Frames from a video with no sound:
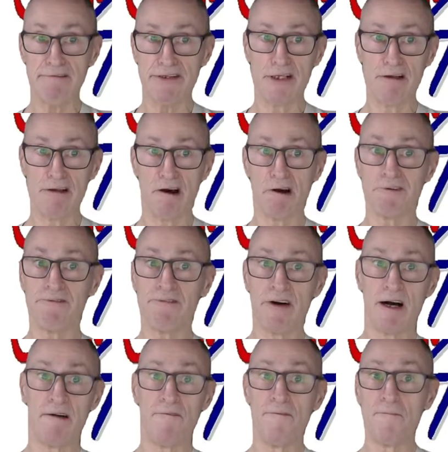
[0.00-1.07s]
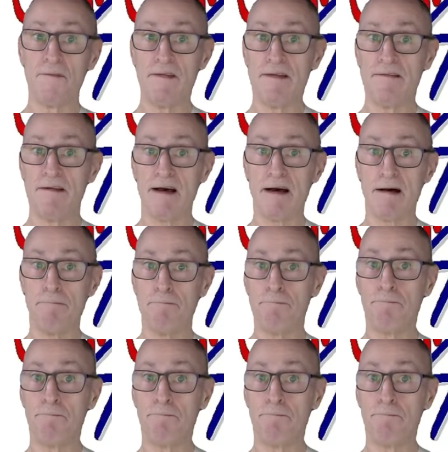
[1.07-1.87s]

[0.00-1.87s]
is a lot of